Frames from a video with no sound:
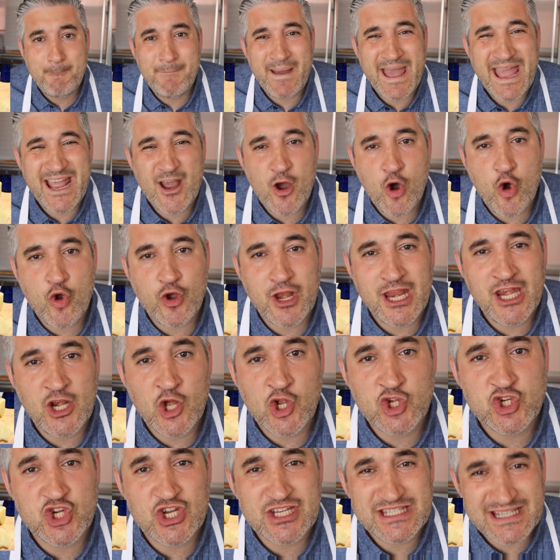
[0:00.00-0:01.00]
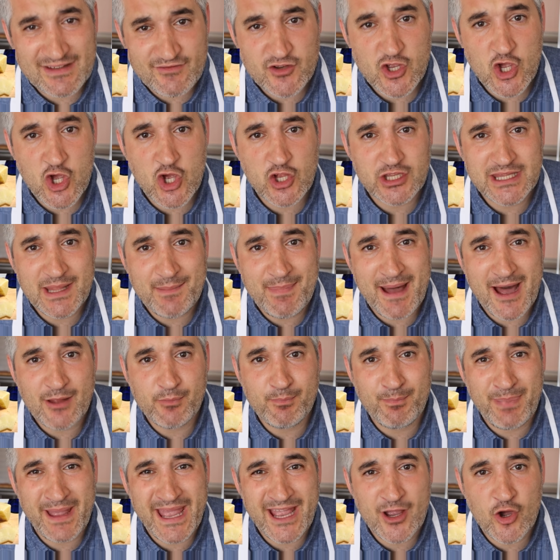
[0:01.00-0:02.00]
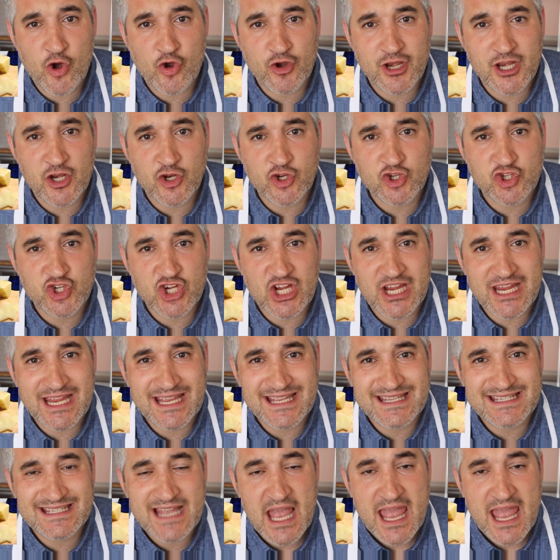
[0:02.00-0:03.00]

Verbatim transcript: Pecorino cheese, have you heard about pecorino cheese?